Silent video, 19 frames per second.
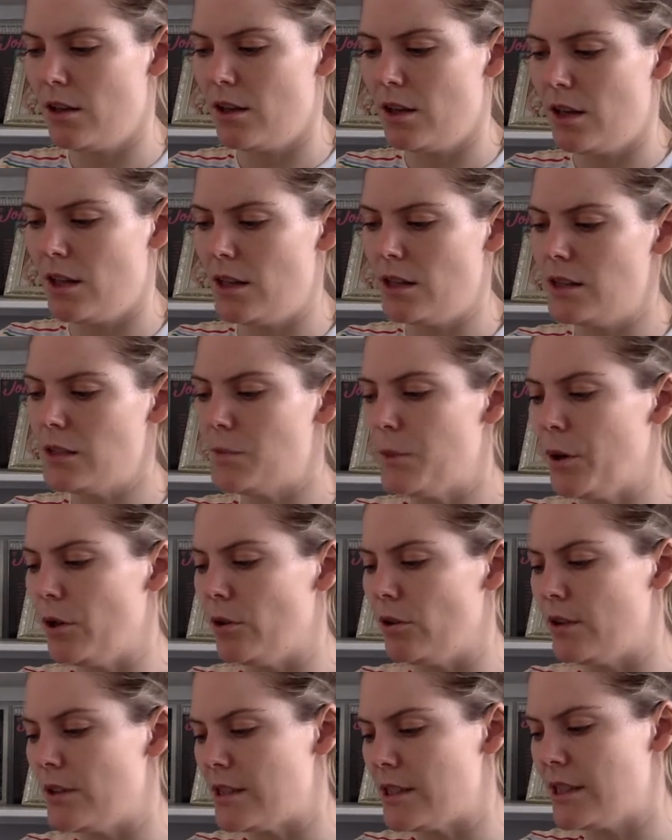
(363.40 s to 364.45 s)
In its bowl
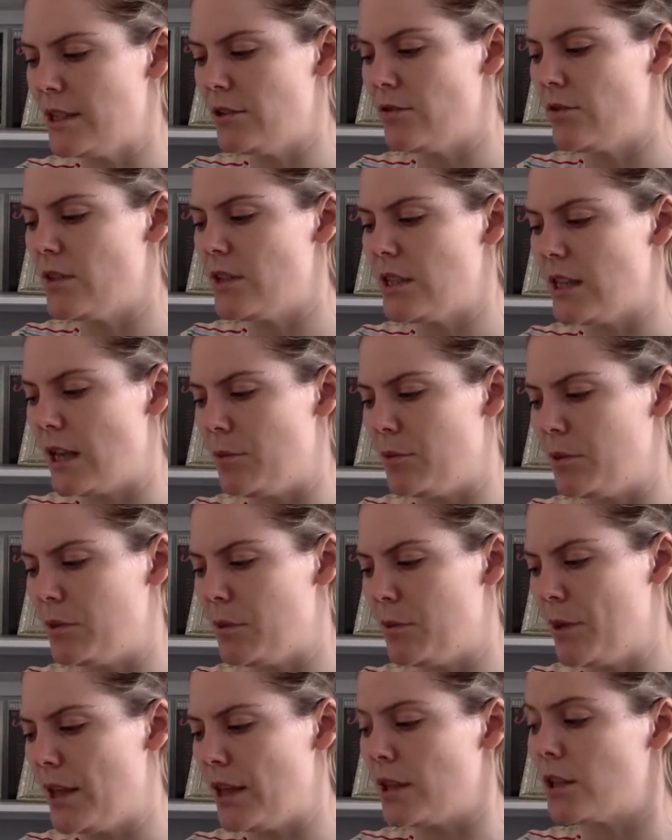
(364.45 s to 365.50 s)
at the centre of the table, the
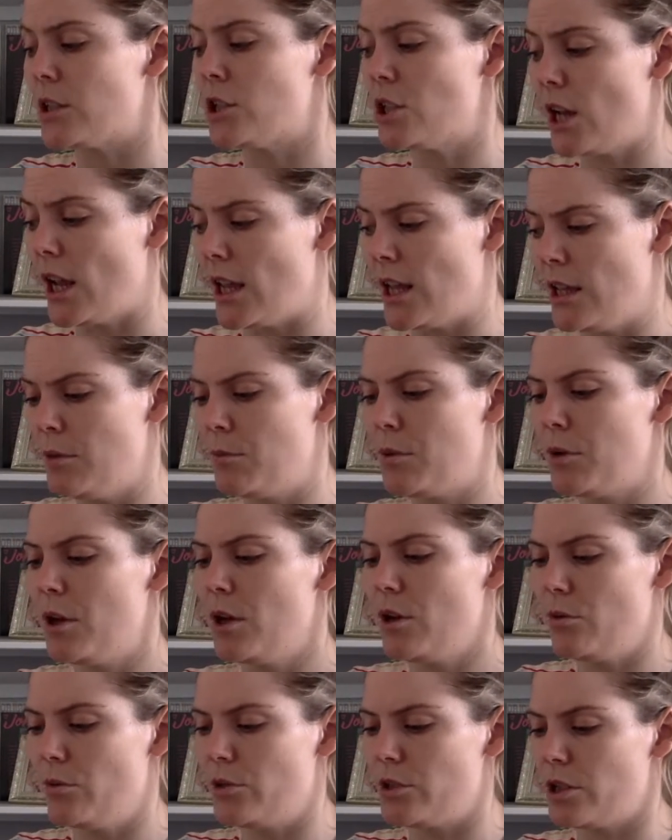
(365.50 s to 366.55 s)
pink shape,
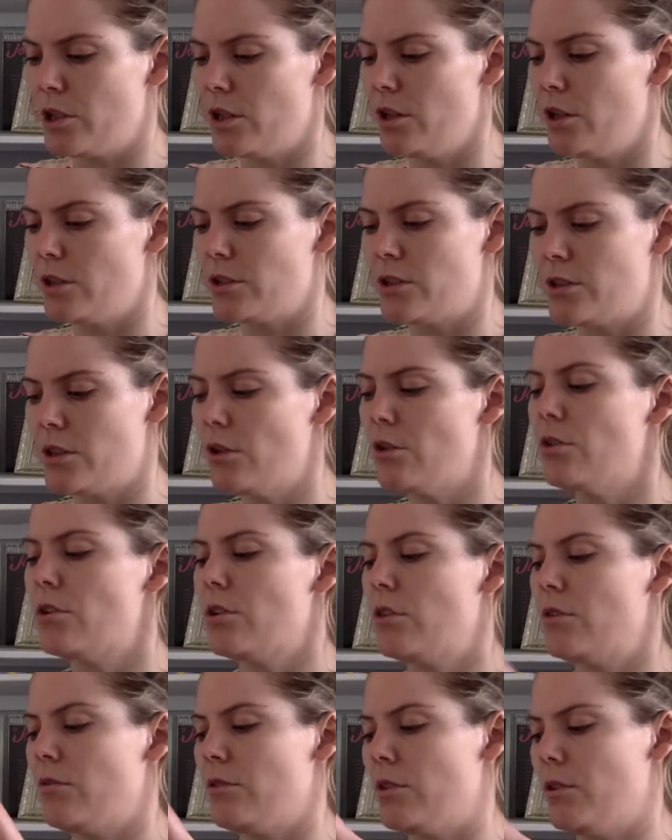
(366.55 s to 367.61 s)
which had looked so
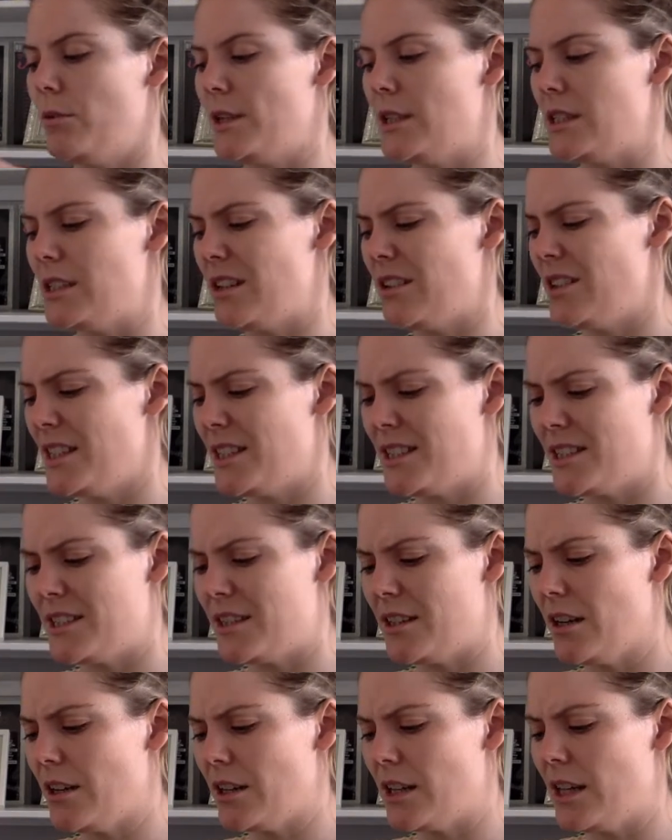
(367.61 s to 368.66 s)
good through the window, had
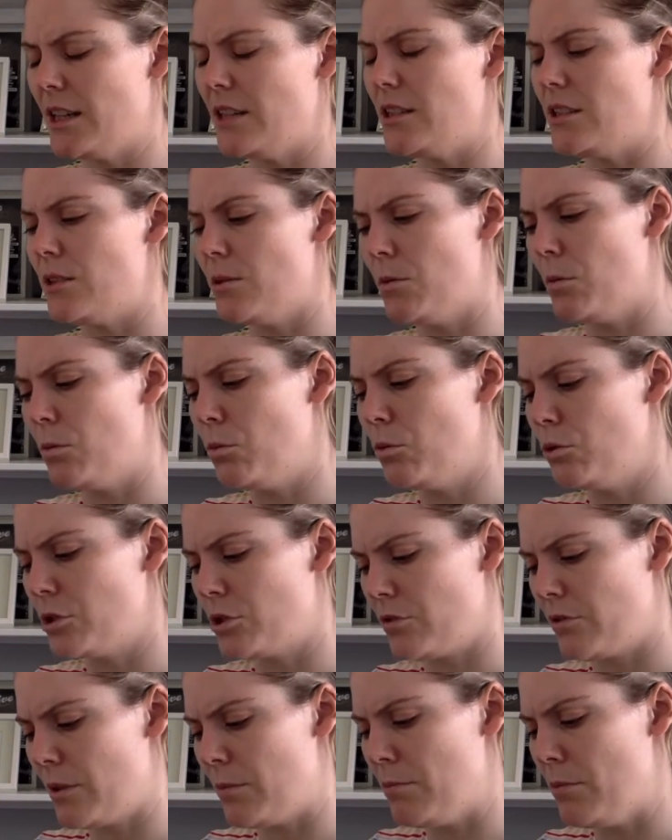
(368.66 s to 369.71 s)
sunk into a
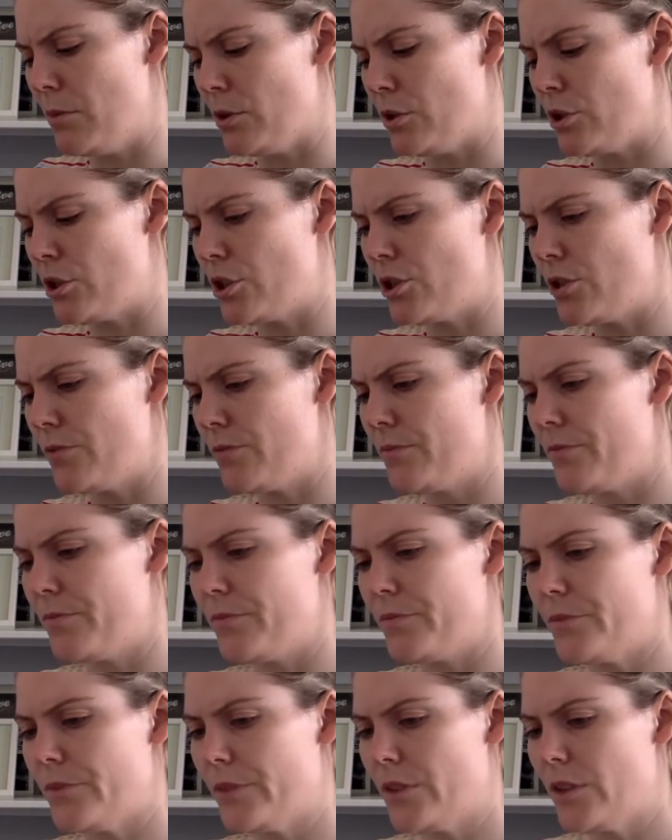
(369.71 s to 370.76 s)
watery mush.
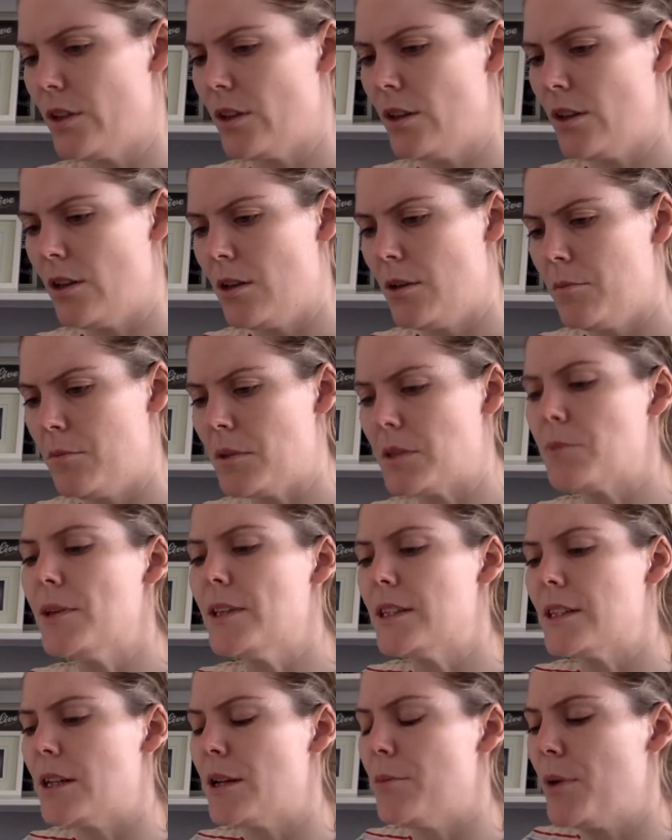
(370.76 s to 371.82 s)
Miss
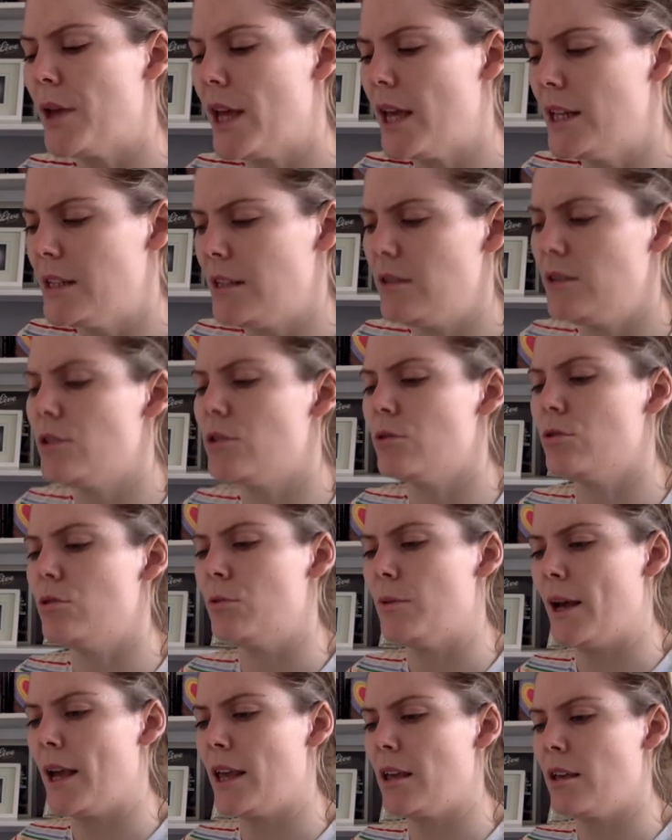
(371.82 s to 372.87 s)
Minton appeared in the
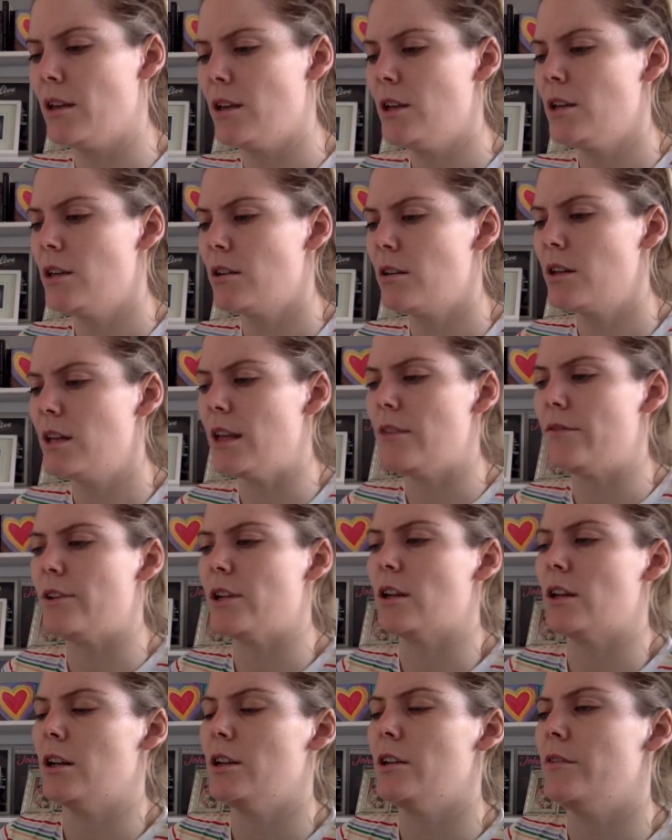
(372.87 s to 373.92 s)
doorway. "Good evening,
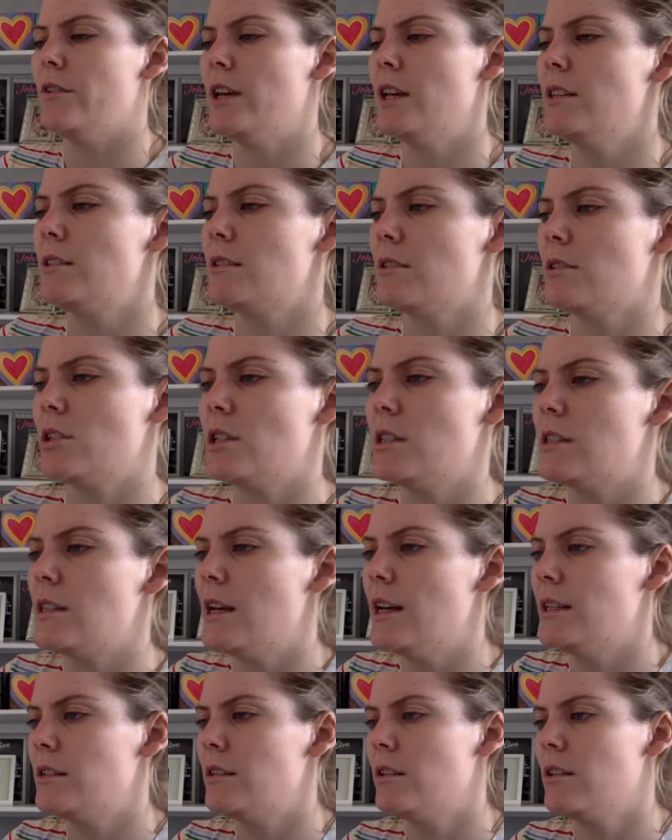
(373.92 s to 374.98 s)
Clovis," she
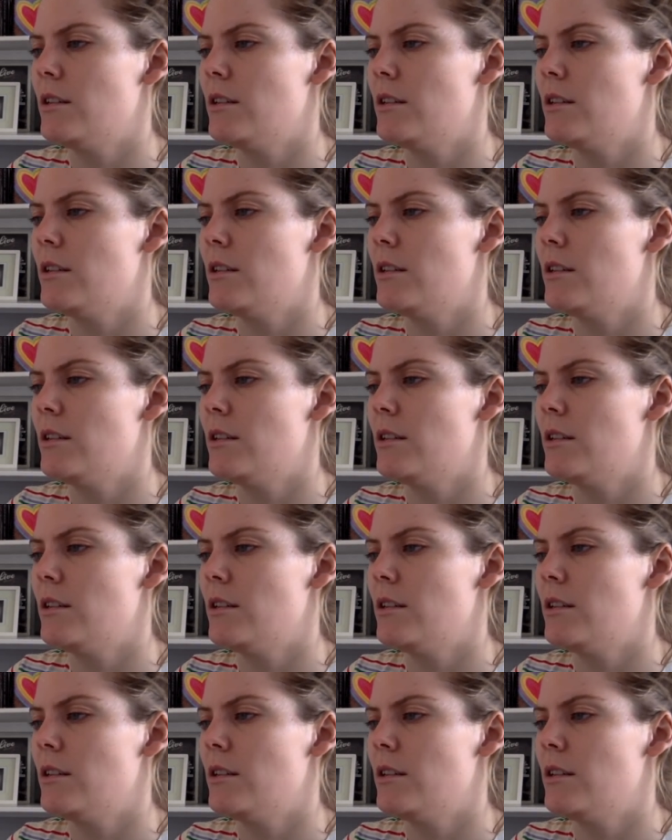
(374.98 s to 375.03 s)
said.